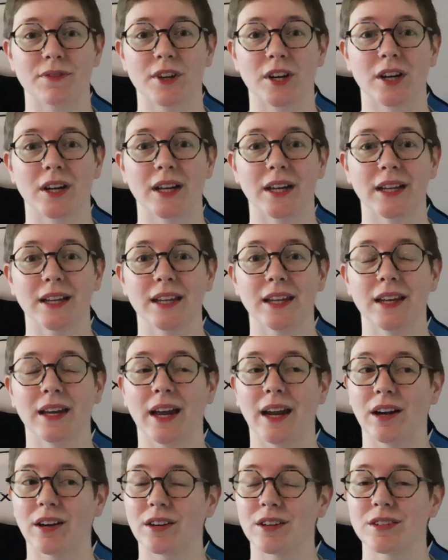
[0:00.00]
if there are any
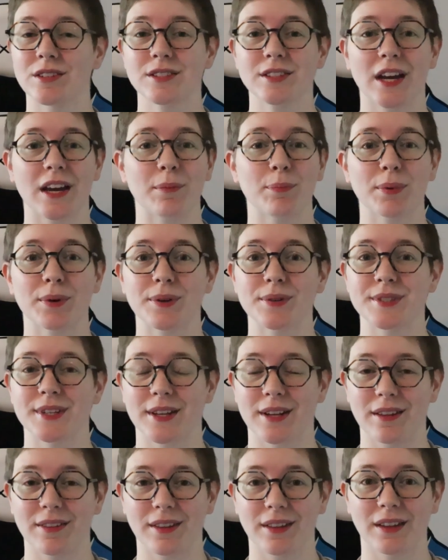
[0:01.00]
errors, typos,
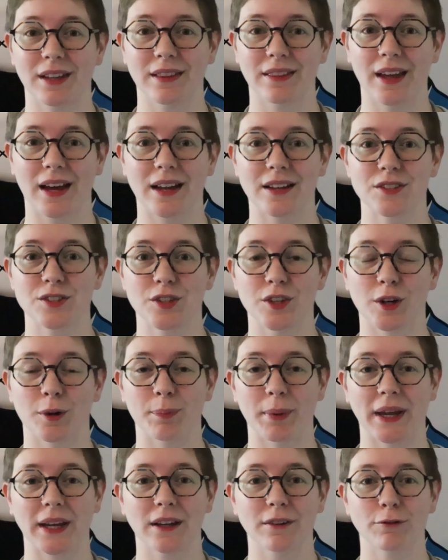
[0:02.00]
anything like that to your
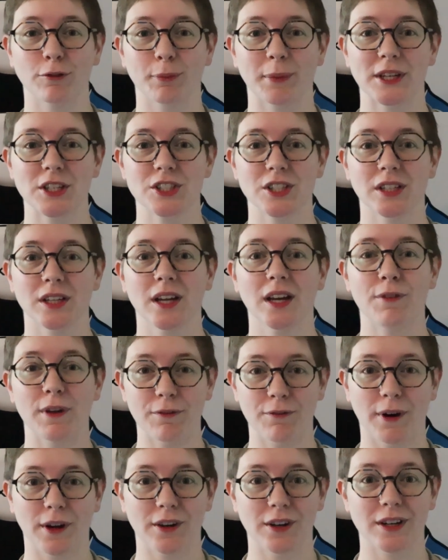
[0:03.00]
bank information,
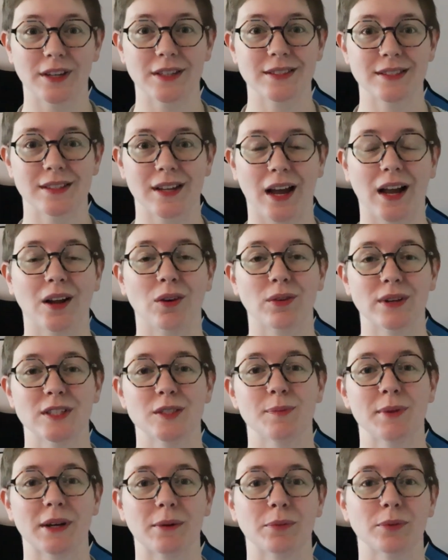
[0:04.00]
FeetFinder is not going
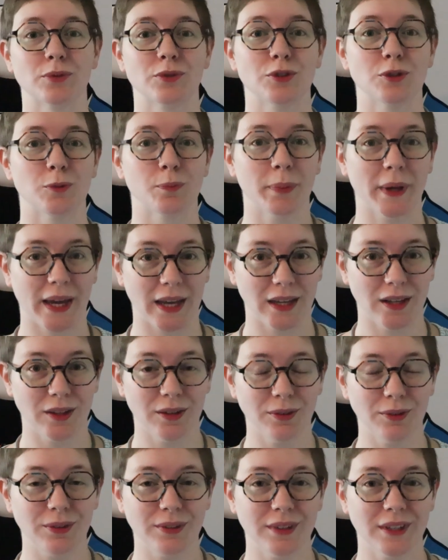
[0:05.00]
to be able to pay
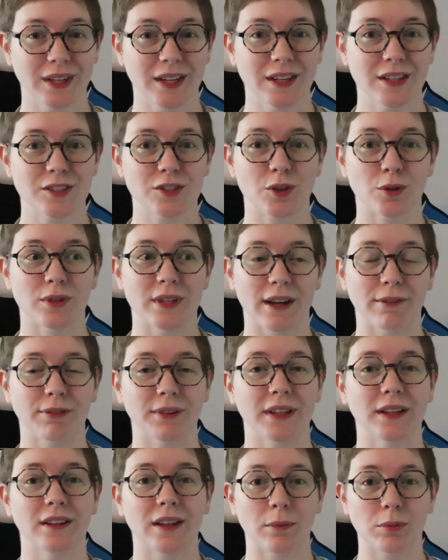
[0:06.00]
you. So
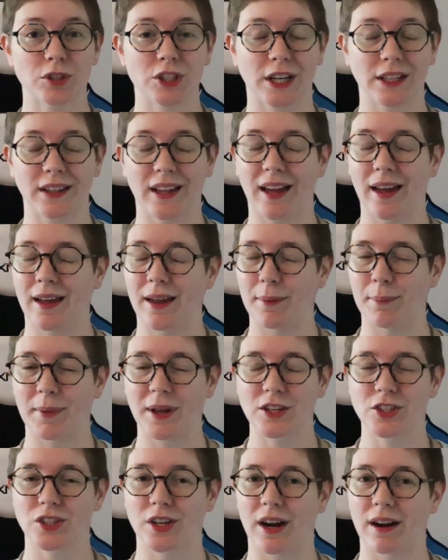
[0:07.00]
definitely double check that and
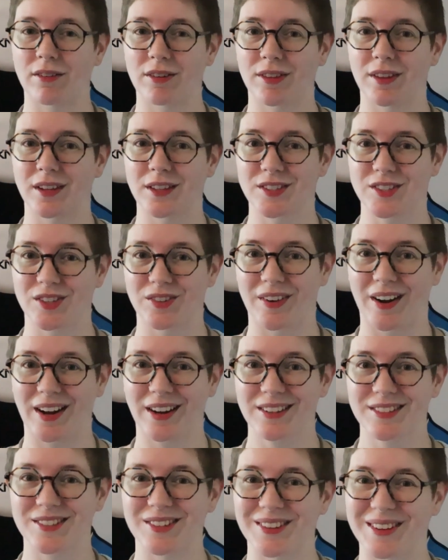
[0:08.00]
make sure everything is
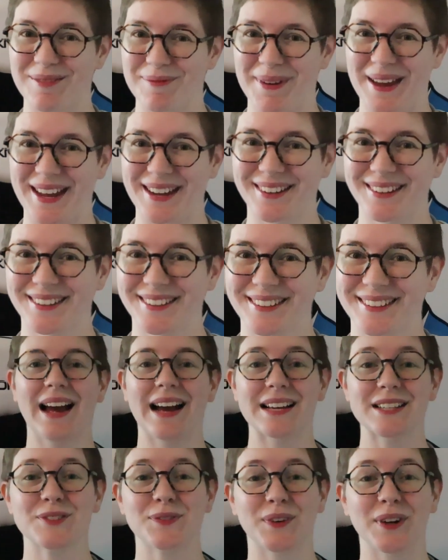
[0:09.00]
correct so you get paid.
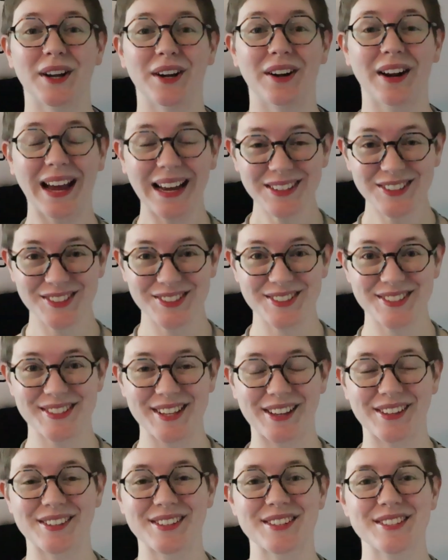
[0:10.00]
As for international
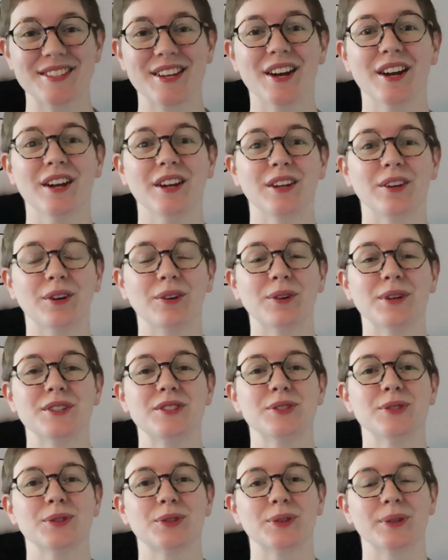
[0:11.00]
sellers, you're going
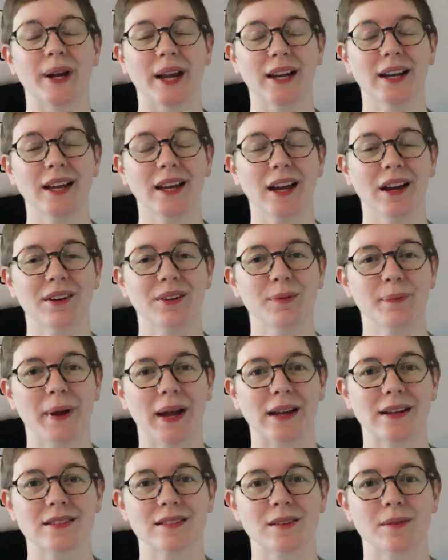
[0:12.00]
to create an account on
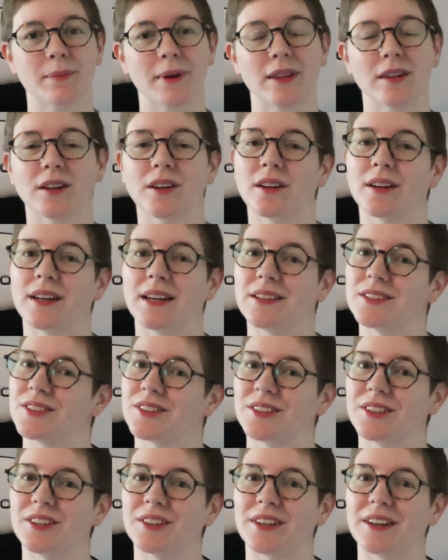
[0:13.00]
Paxum and you're going to
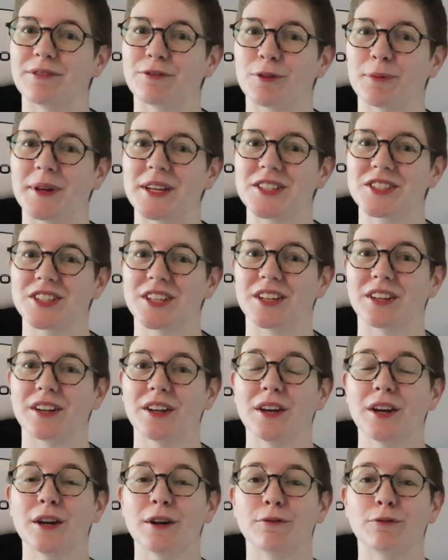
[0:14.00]
enter your information
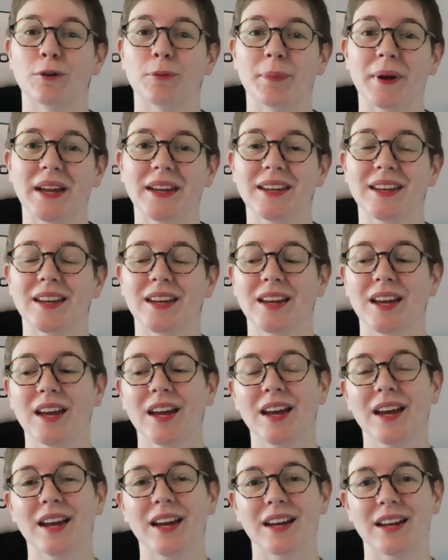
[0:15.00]
for banking
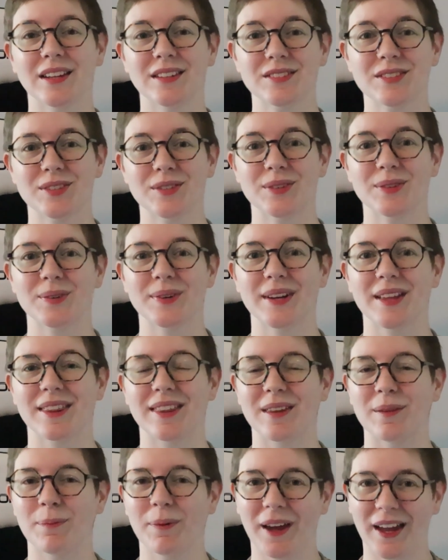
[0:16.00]
into
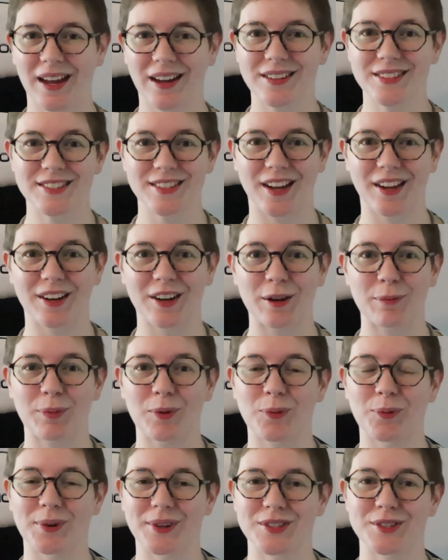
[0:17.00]
the payout sign up
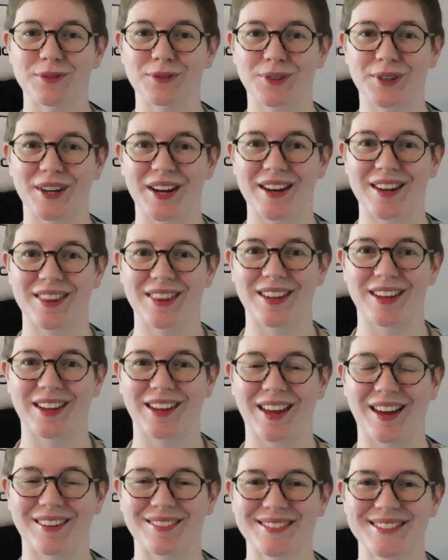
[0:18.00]
once you've created the
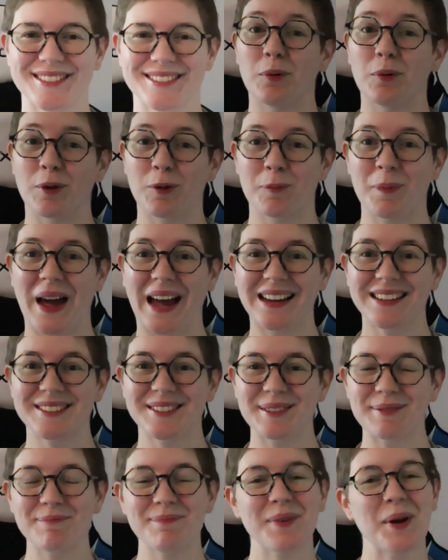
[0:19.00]
account. With
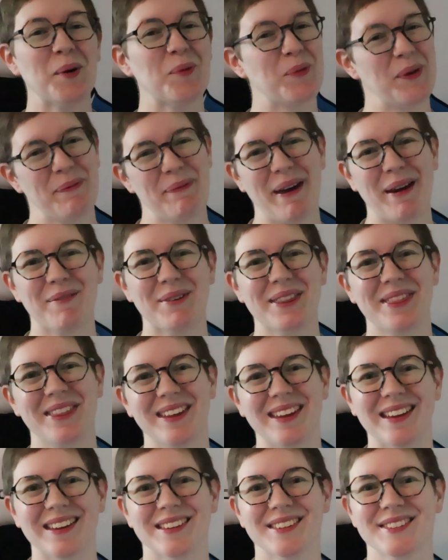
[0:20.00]
Paxum, we pay with
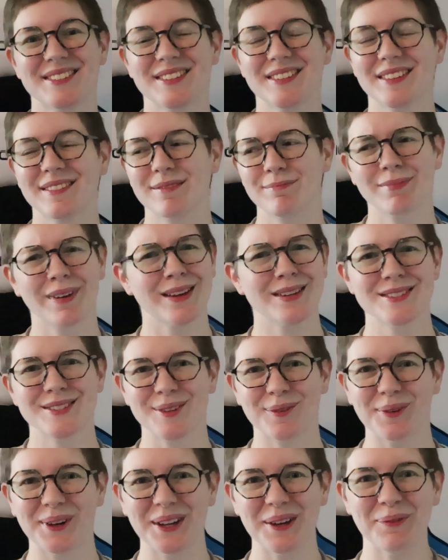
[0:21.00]
ease.
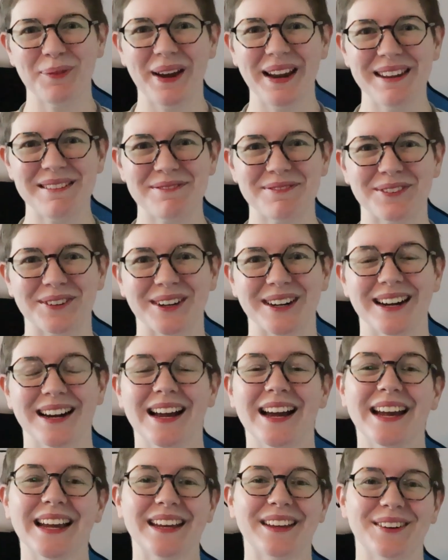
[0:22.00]
So what are you waiting for?
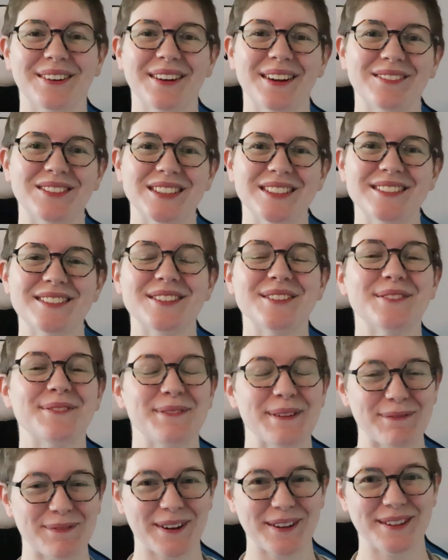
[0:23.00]
Get on over to
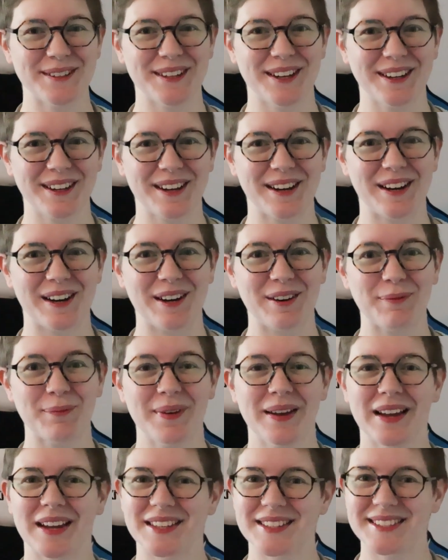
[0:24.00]
FeetFinder.com
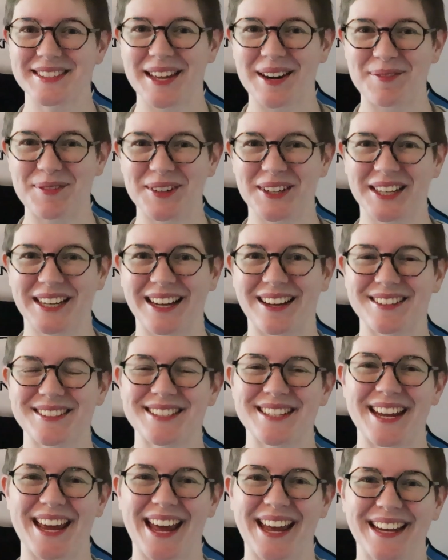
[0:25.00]
and set up your account
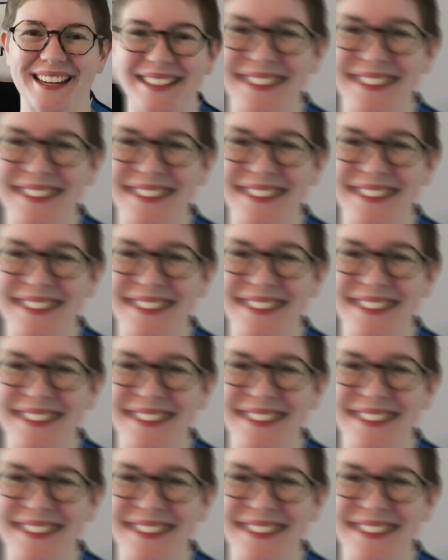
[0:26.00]
today.